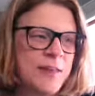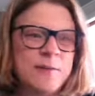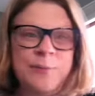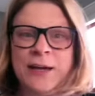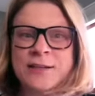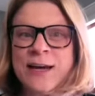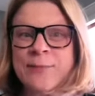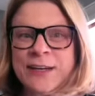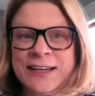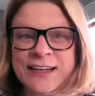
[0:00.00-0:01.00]
Then the
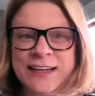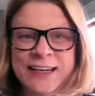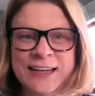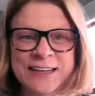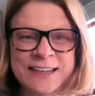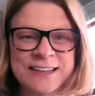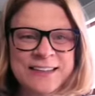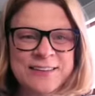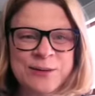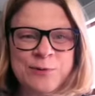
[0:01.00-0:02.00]
pandemic hit.
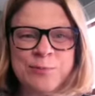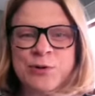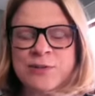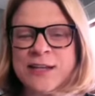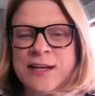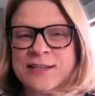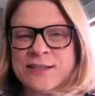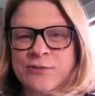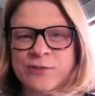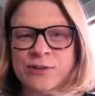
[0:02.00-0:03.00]
There were protests
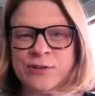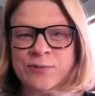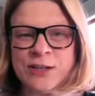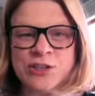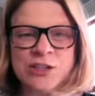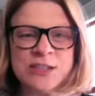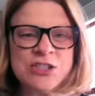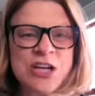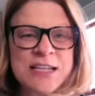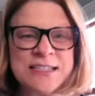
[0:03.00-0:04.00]
over racial
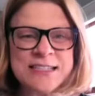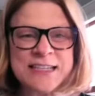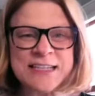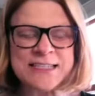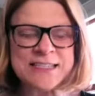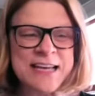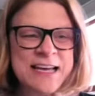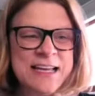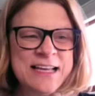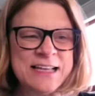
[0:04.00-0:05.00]
injustice.
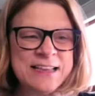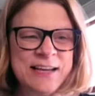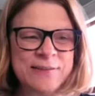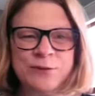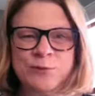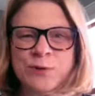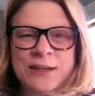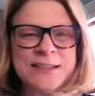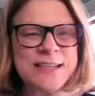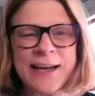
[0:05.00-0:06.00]
Lightfoot
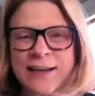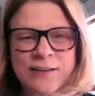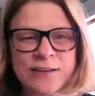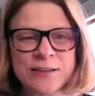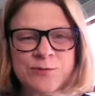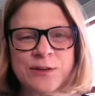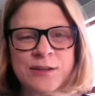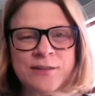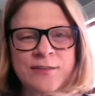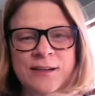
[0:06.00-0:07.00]
really tangled
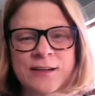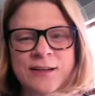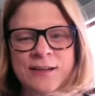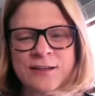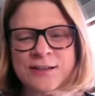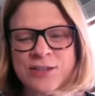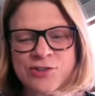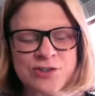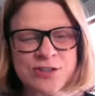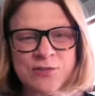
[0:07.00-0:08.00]
with the
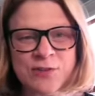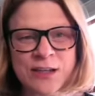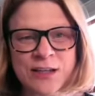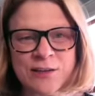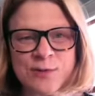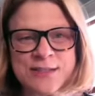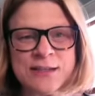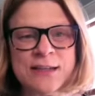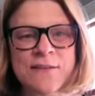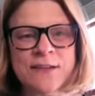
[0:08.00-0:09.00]
teachers union. There was an
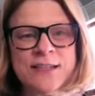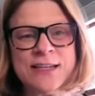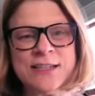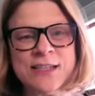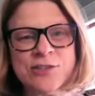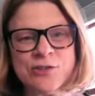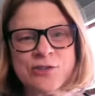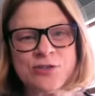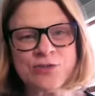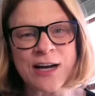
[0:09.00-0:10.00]
11 day teacher
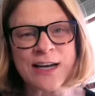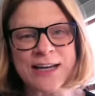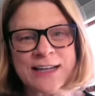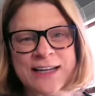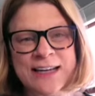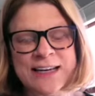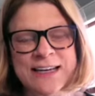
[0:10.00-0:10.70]
strike